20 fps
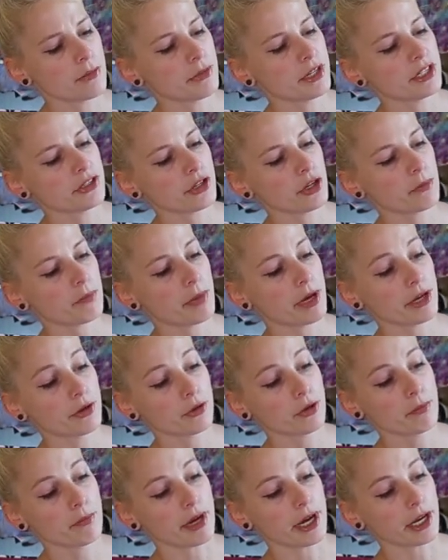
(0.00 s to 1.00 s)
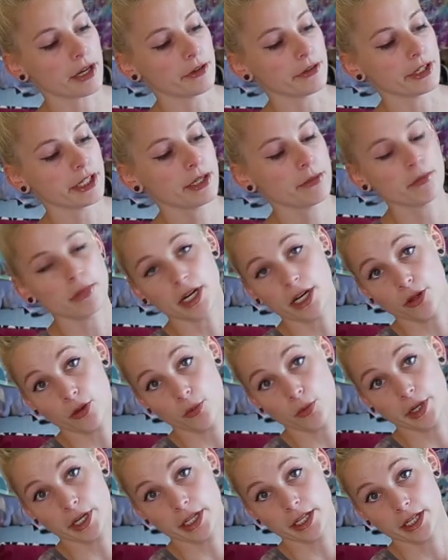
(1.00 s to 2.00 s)
These are better on battery, by the
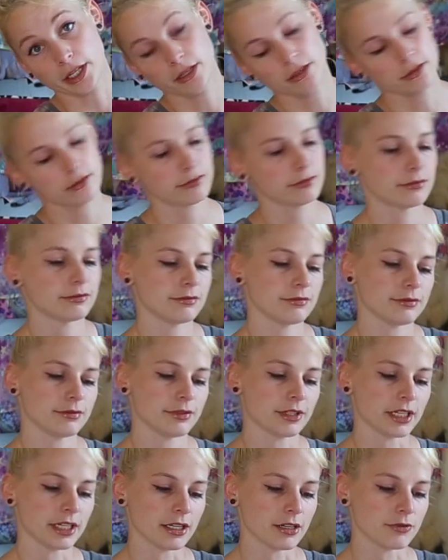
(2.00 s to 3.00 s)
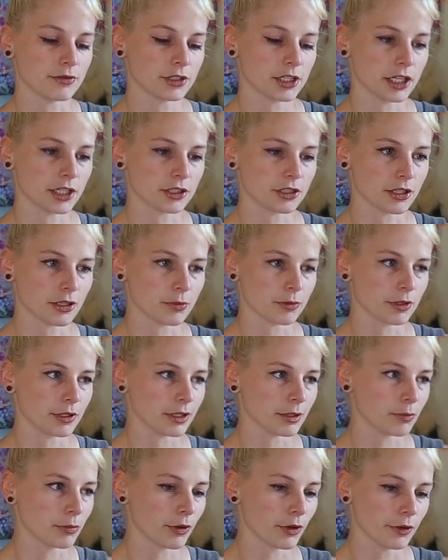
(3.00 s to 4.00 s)
way. They've changed up
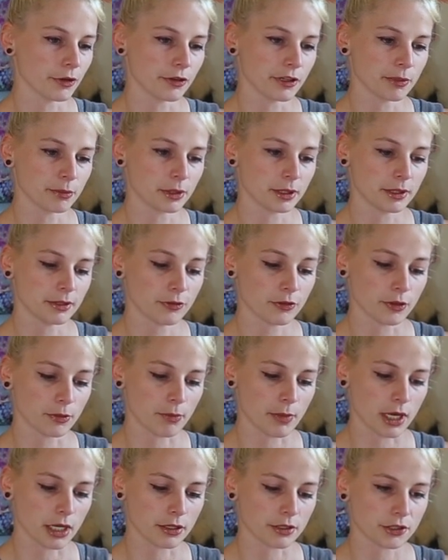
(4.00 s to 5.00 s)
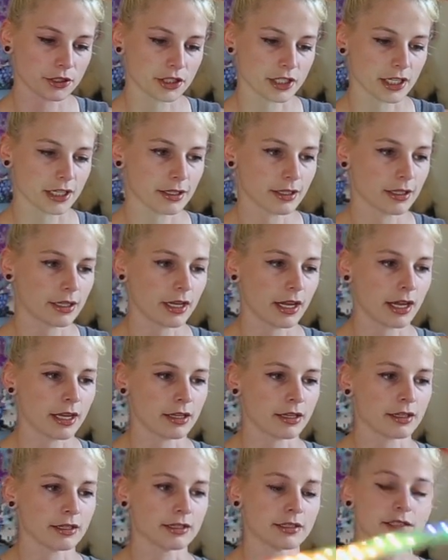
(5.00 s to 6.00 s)
their programming from my understanding,
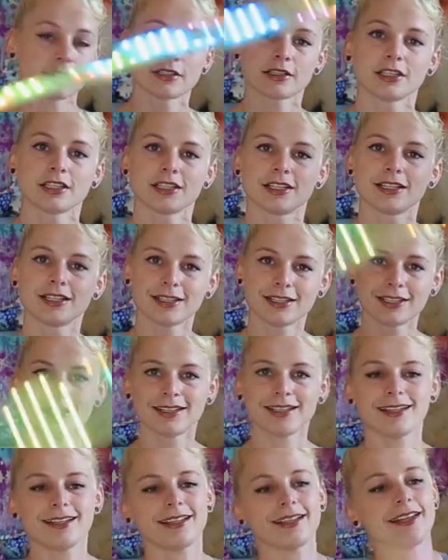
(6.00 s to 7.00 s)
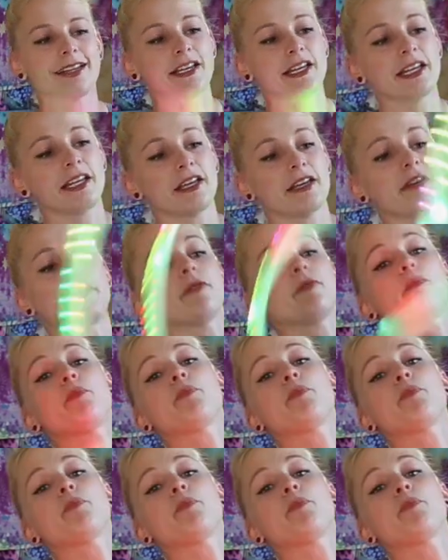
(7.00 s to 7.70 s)
and they